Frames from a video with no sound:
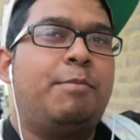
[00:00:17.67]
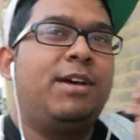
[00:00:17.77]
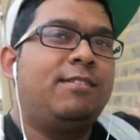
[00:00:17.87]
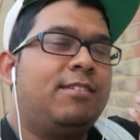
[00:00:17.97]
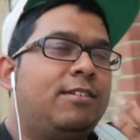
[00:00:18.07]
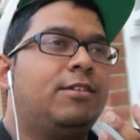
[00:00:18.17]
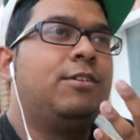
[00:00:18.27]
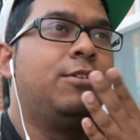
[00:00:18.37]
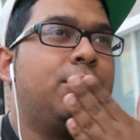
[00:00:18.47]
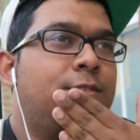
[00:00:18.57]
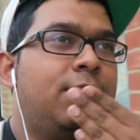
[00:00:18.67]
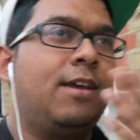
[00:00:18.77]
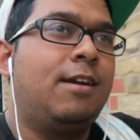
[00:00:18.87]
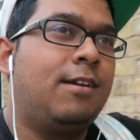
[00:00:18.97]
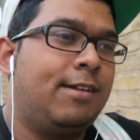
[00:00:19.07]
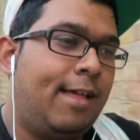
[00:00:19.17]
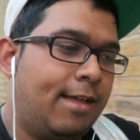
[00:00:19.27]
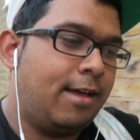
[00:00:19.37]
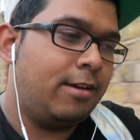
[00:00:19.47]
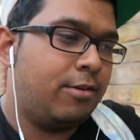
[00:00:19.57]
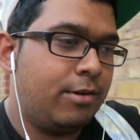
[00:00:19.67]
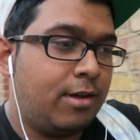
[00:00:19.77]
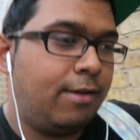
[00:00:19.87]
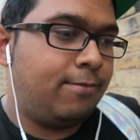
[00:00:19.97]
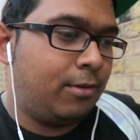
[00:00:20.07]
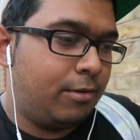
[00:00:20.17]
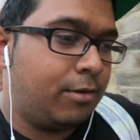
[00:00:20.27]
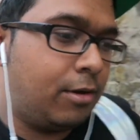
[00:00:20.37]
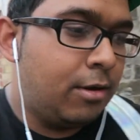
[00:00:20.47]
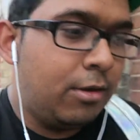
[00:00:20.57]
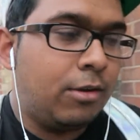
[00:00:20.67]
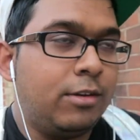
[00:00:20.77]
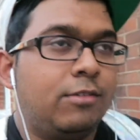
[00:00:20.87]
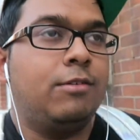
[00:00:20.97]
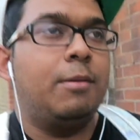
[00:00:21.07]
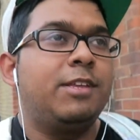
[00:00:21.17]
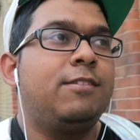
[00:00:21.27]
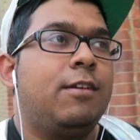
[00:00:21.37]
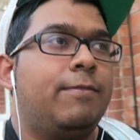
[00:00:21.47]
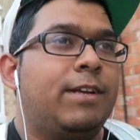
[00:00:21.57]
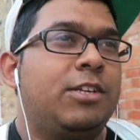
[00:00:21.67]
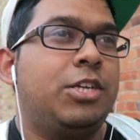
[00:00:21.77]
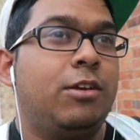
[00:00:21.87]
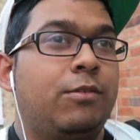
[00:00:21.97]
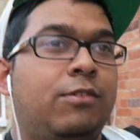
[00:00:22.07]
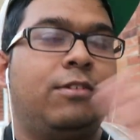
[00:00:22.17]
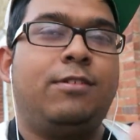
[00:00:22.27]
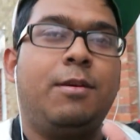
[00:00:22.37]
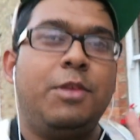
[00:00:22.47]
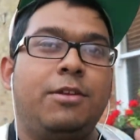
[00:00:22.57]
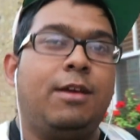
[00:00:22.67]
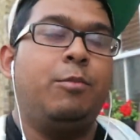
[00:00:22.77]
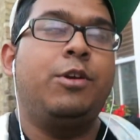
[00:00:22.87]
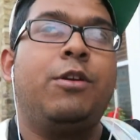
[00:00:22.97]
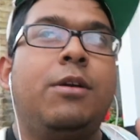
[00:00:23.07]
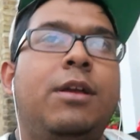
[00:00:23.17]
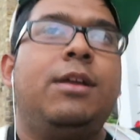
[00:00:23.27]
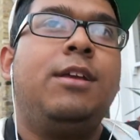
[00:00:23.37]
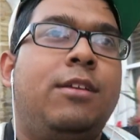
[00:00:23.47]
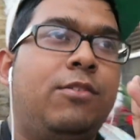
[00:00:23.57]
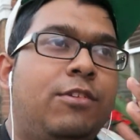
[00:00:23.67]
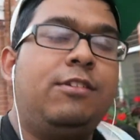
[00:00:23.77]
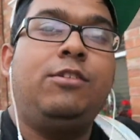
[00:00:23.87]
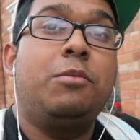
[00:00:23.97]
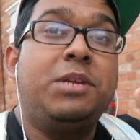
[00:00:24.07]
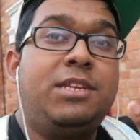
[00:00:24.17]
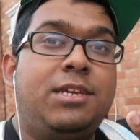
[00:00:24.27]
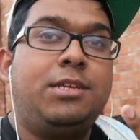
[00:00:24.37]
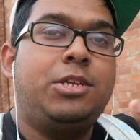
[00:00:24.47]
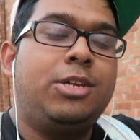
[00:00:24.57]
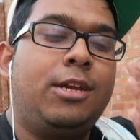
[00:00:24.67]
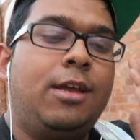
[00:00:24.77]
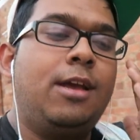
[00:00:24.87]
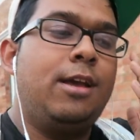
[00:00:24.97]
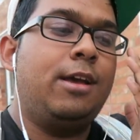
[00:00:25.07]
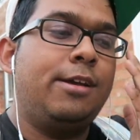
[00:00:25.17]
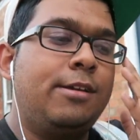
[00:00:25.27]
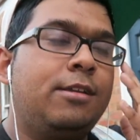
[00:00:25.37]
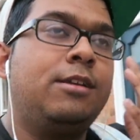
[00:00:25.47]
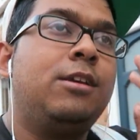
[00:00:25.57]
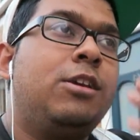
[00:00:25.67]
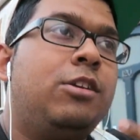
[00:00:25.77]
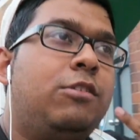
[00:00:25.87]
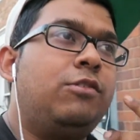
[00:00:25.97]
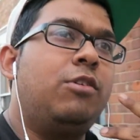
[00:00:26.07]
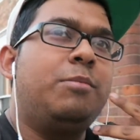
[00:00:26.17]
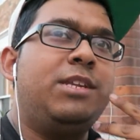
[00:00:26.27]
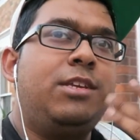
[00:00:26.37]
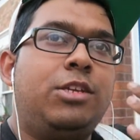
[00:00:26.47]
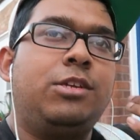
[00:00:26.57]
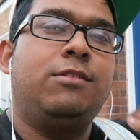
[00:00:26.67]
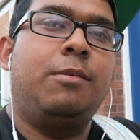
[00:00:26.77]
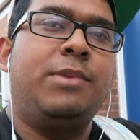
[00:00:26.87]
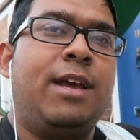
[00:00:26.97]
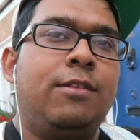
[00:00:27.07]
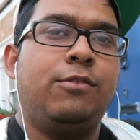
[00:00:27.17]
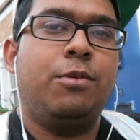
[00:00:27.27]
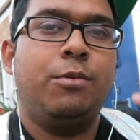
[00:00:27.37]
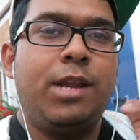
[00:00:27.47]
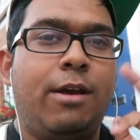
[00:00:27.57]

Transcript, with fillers: The person who's there, like, I know her, I follow her on Instagram and stuff, and she goes to the same uni and whatnot. So she's gonna be teaching, and she's gonna be teaching some dancehall.